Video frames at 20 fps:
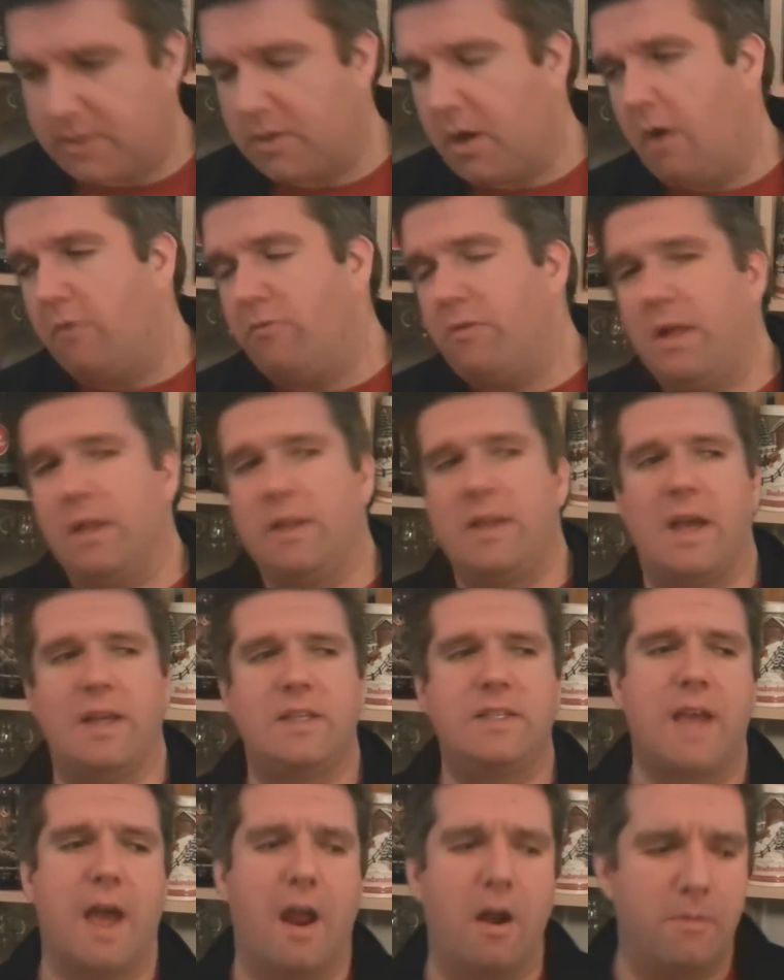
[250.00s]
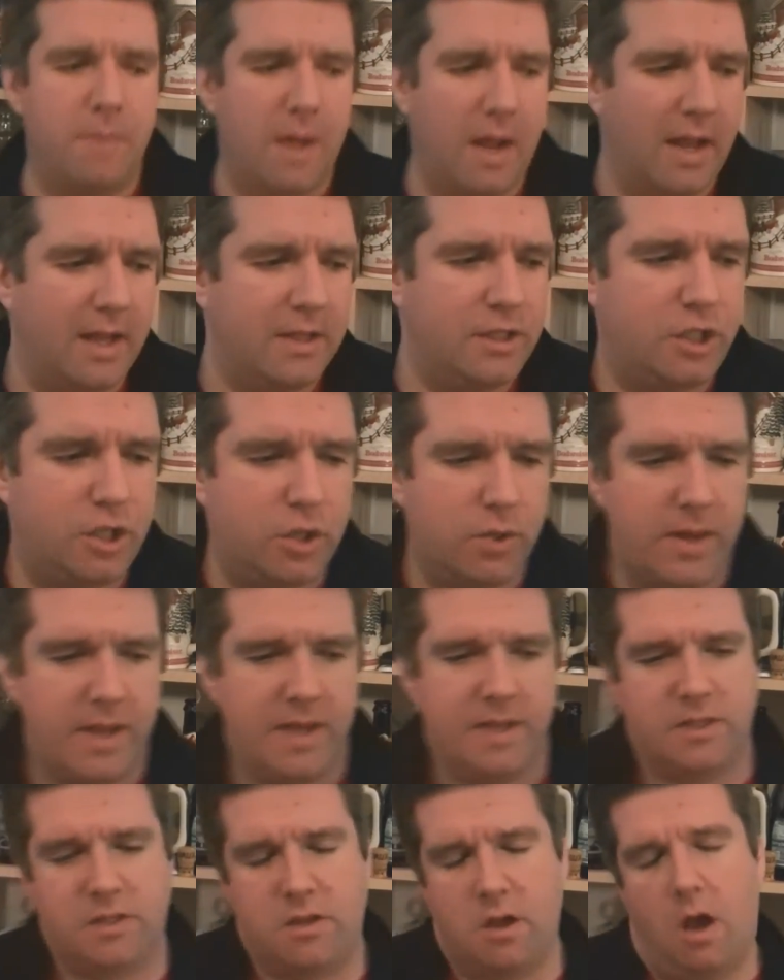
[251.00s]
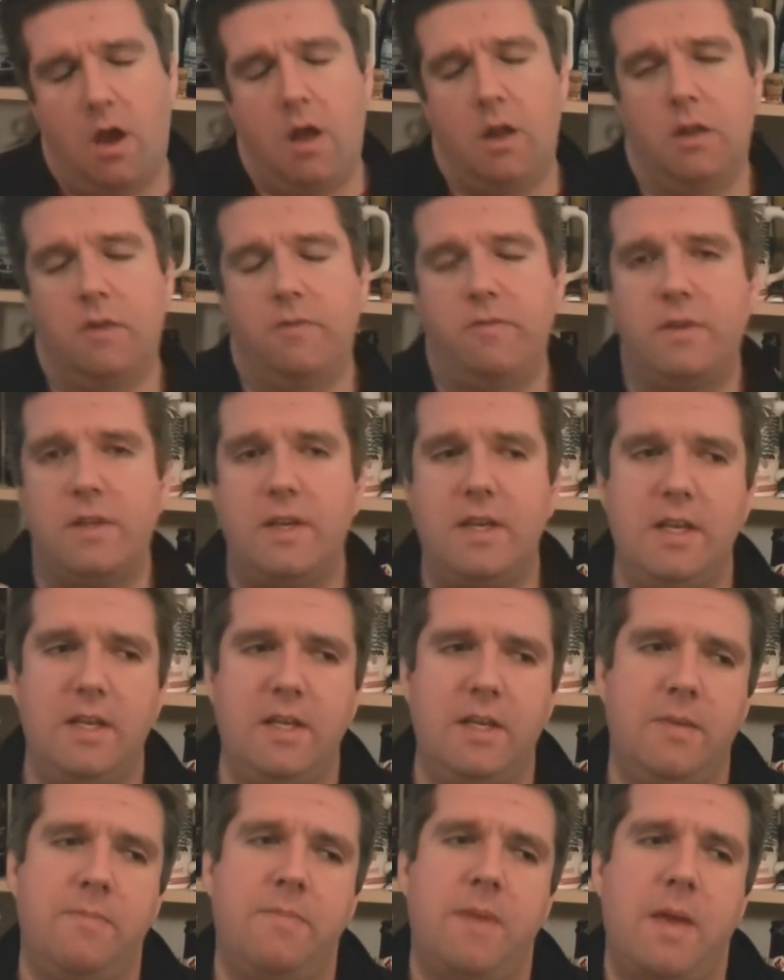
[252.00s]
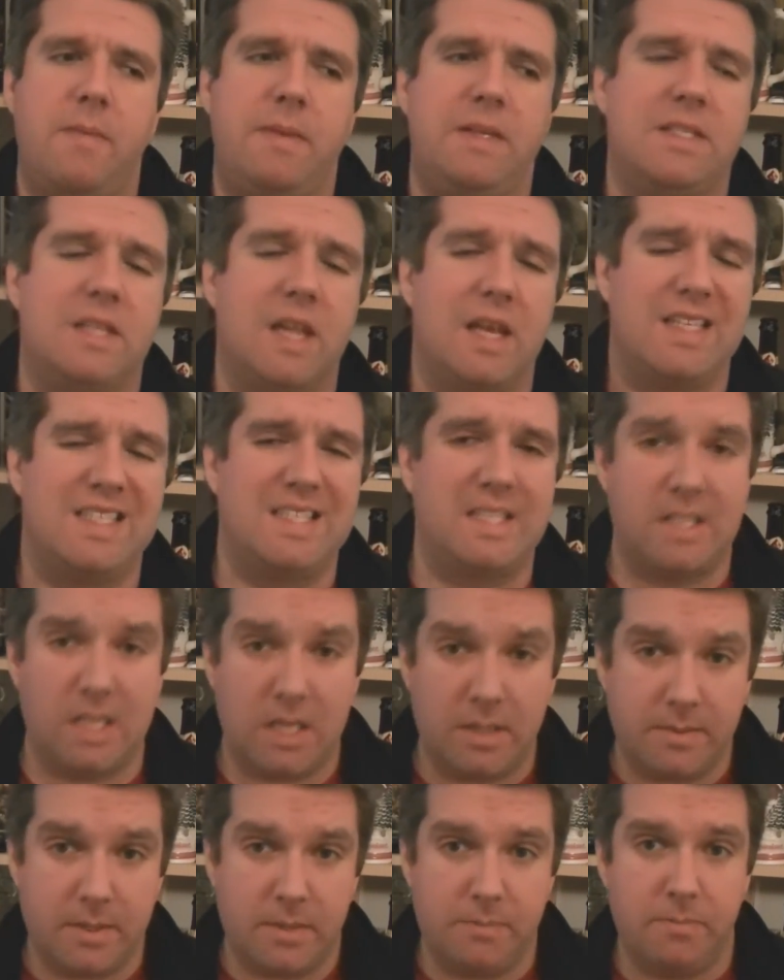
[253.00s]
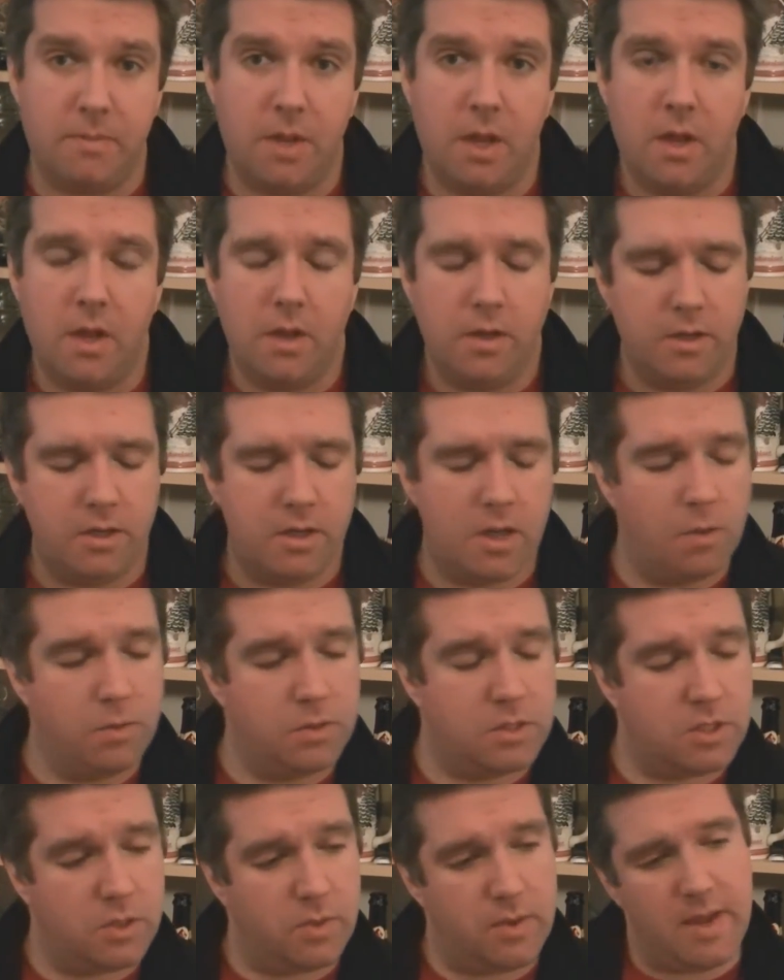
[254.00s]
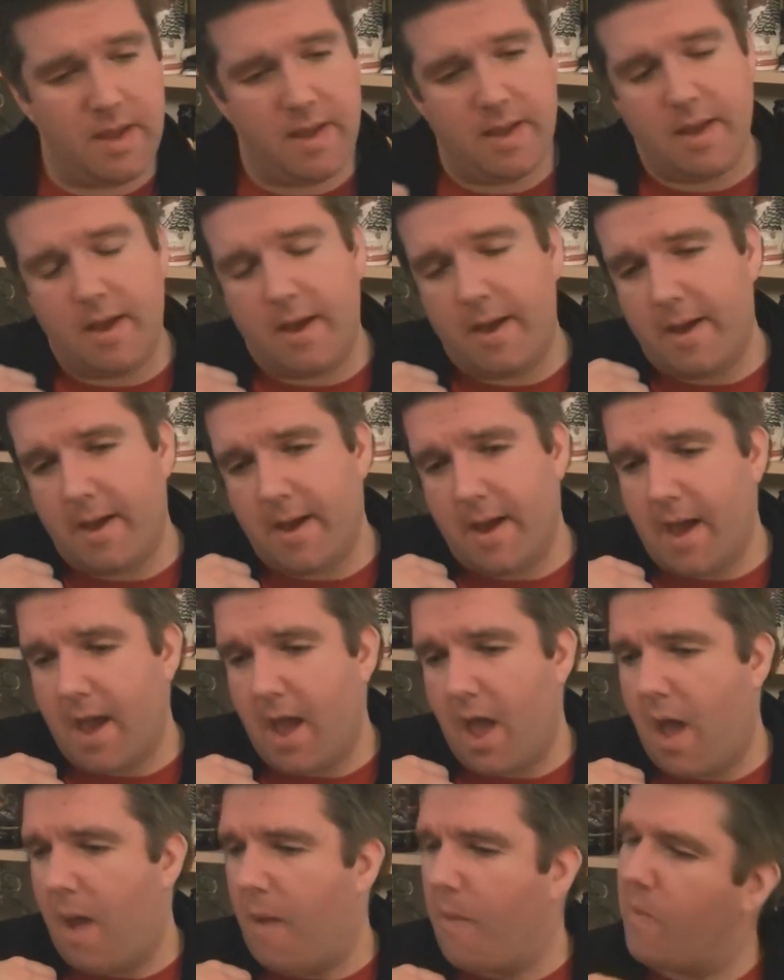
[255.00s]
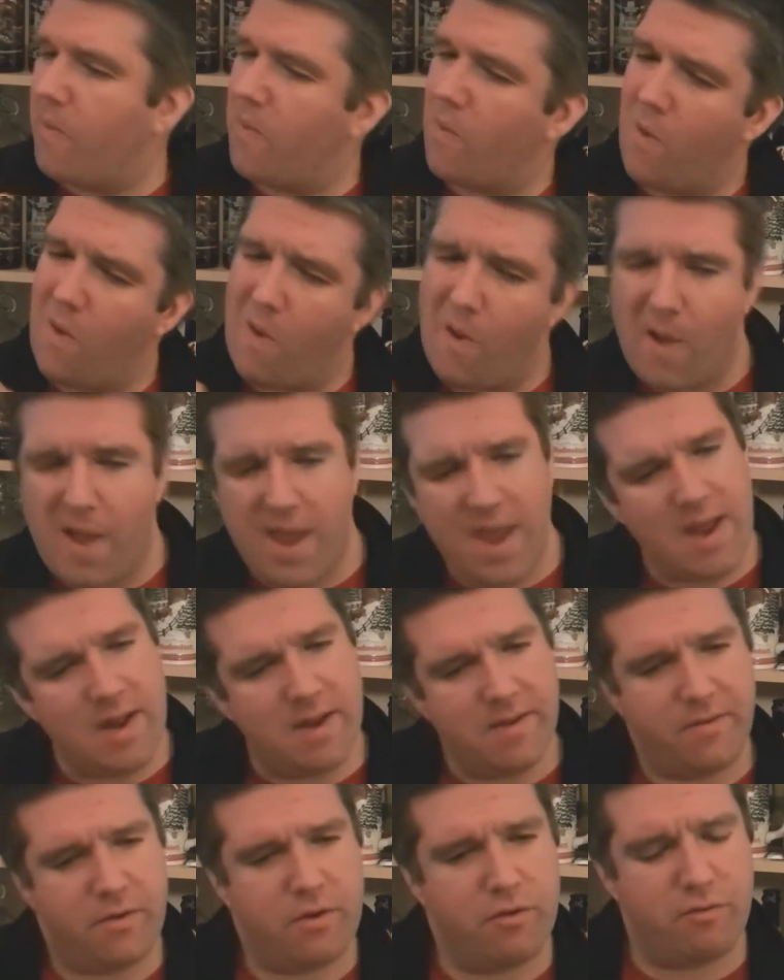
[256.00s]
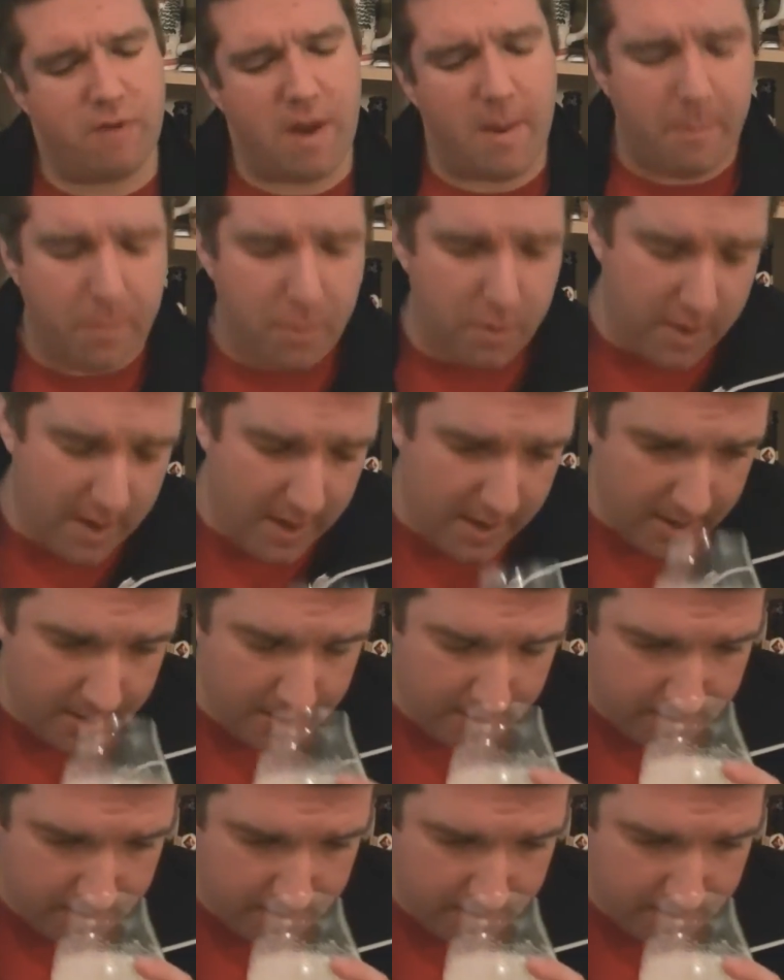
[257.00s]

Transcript: It's got a real nice caramel edge to it. It's got a lovely, maybe slight cinnamon note to it. Hint of cranberry.